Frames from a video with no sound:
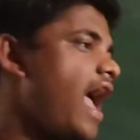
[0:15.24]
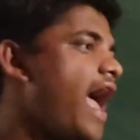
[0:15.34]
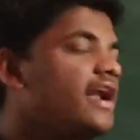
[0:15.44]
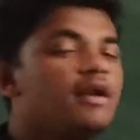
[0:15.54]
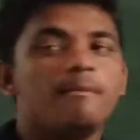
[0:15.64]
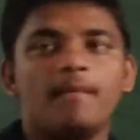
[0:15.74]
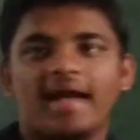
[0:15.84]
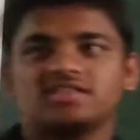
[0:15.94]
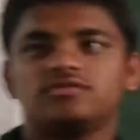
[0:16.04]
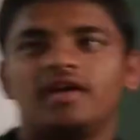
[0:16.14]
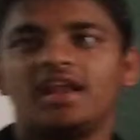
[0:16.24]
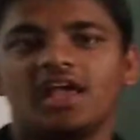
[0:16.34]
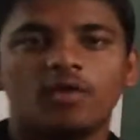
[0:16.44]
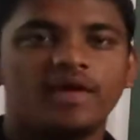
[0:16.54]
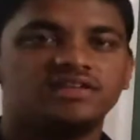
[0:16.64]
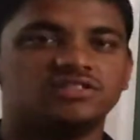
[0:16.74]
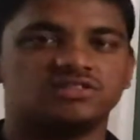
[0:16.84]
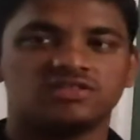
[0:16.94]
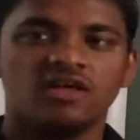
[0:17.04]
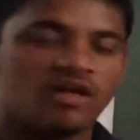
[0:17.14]
and Maxwell
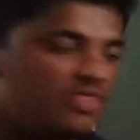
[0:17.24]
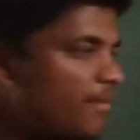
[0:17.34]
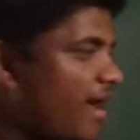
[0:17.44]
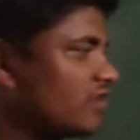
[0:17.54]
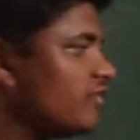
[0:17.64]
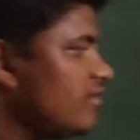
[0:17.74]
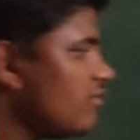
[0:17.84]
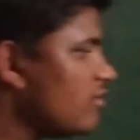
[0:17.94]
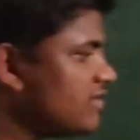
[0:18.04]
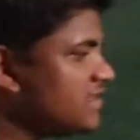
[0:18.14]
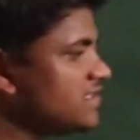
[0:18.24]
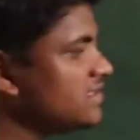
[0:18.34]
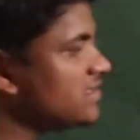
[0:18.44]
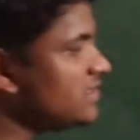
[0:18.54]
equations. The Maxwell equations is